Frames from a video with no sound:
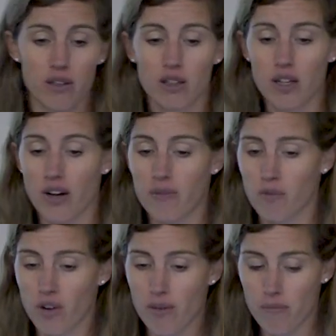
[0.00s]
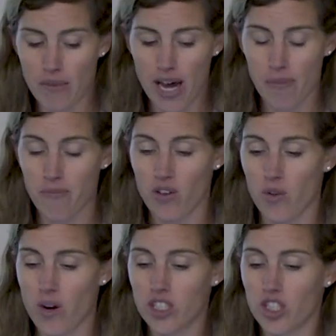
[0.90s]
their map,
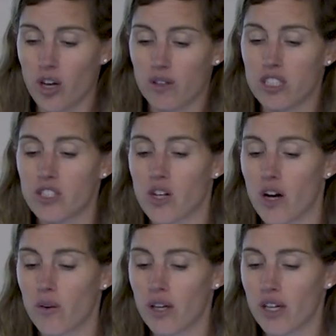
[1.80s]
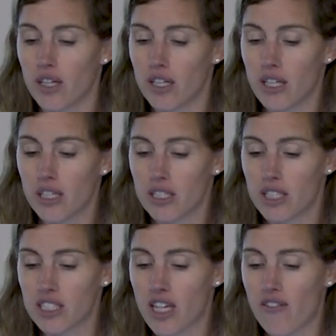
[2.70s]
the ratio, it's 0
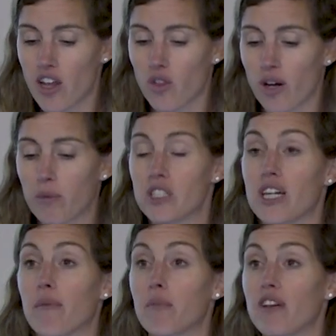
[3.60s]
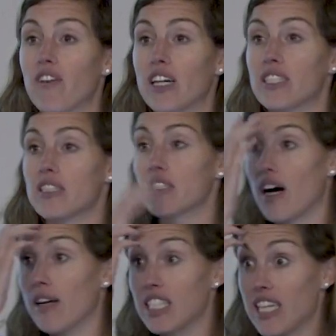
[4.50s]
to 73%
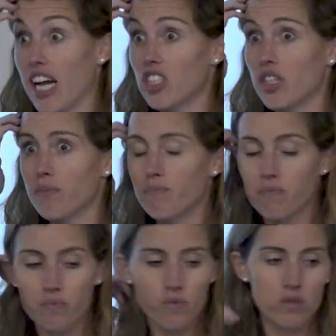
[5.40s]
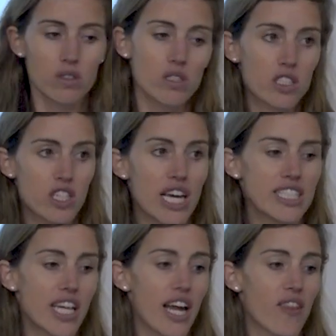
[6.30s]
PFAS detection. So
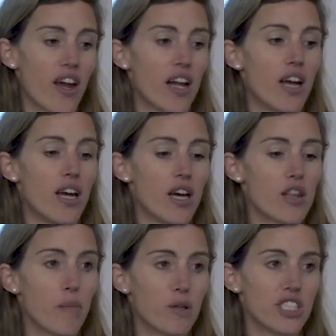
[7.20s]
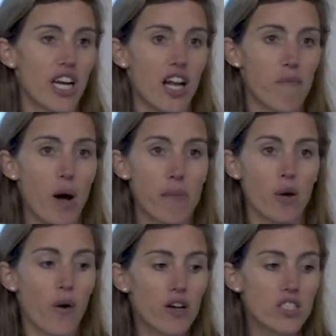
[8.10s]
that's saying that the percent of
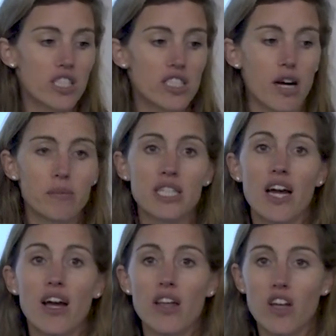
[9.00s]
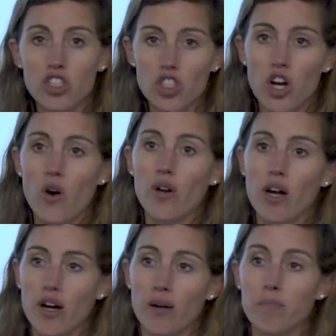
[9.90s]
public water systems that showed
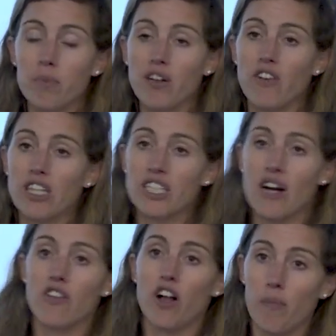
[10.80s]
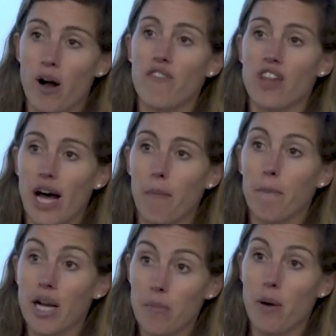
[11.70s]
a PFAS level above that
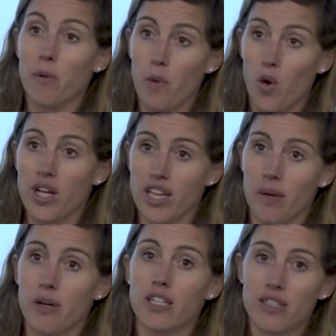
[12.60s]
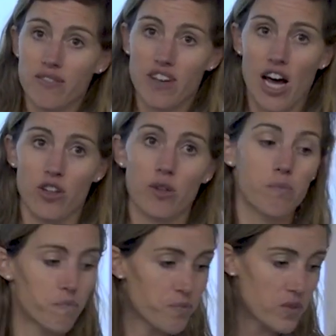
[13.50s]
minimum reporting limit value.
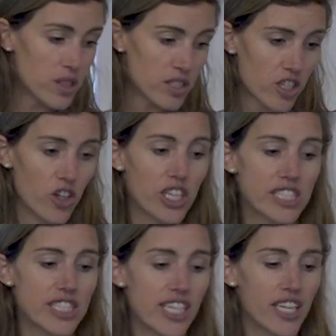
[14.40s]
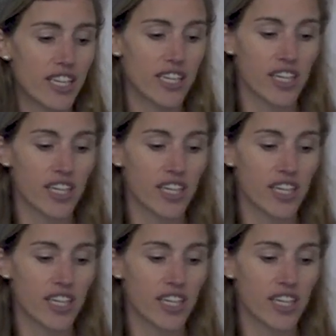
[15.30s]
So you can see in